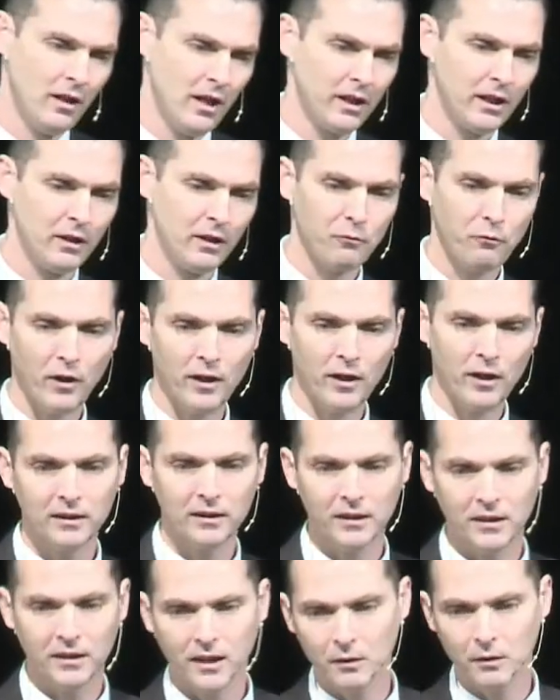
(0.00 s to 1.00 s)
And then
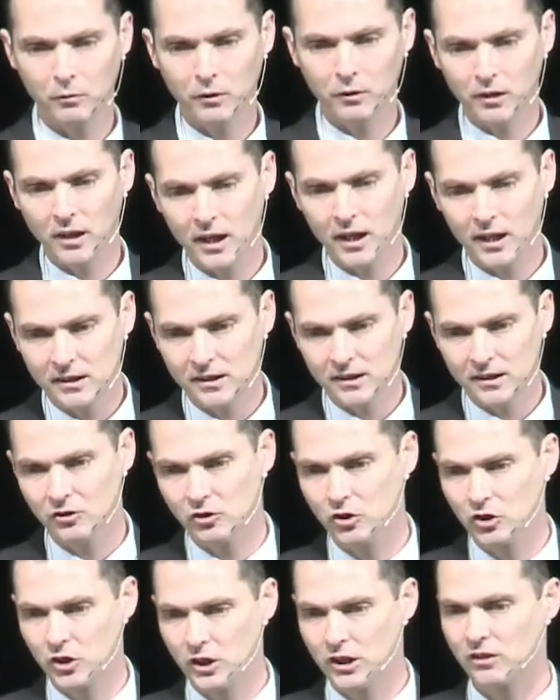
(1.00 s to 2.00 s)
finally, they realize it's
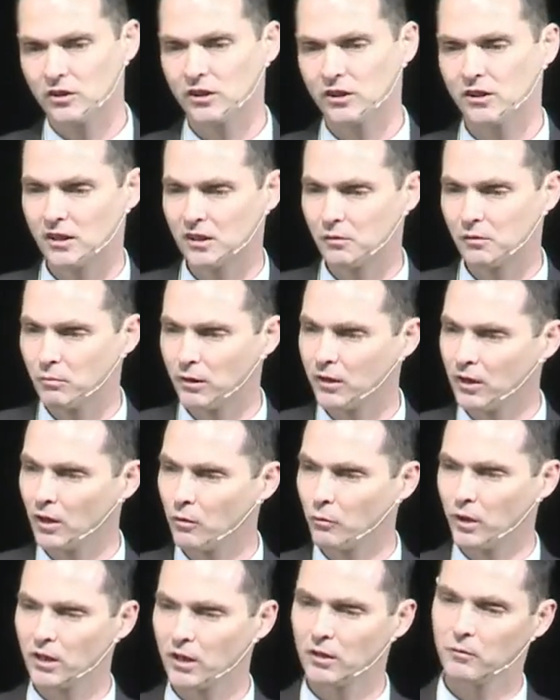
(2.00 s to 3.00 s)
Jesus that's been there
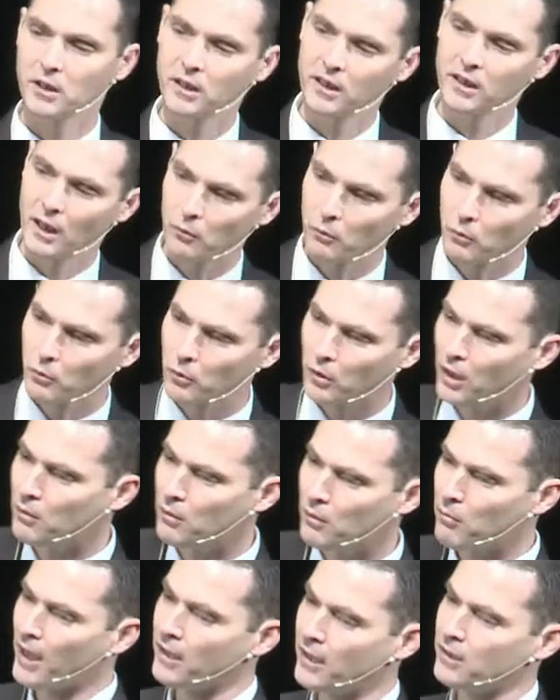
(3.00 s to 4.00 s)
with them, and then they run
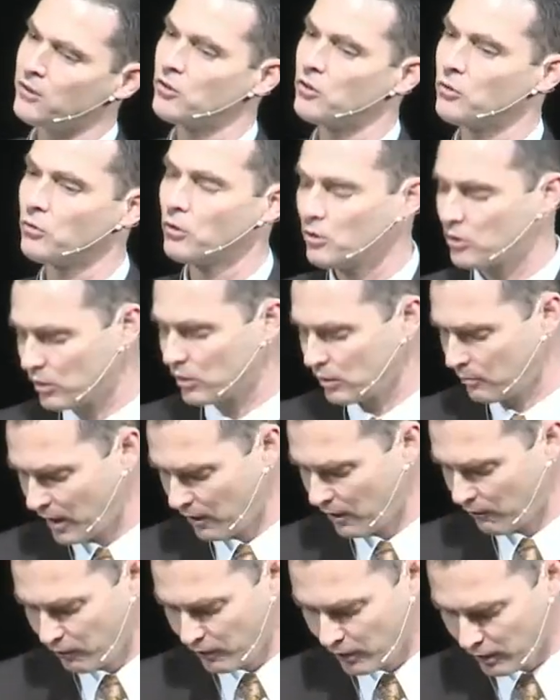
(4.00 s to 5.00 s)
back to Jerusalem
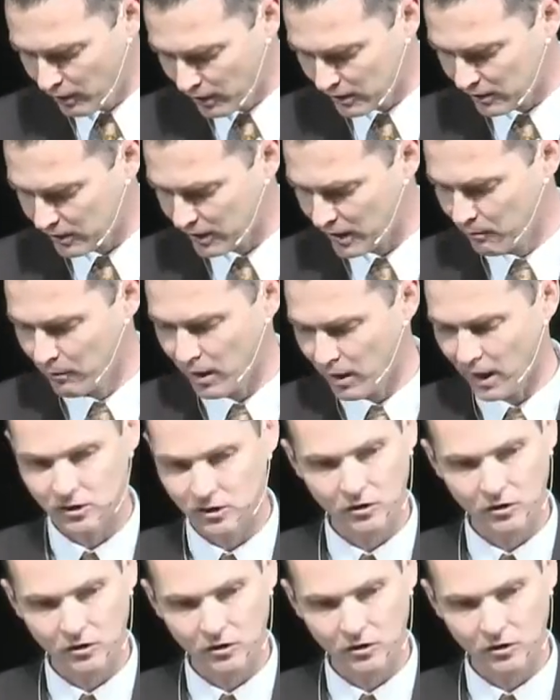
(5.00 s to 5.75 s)
that very same night.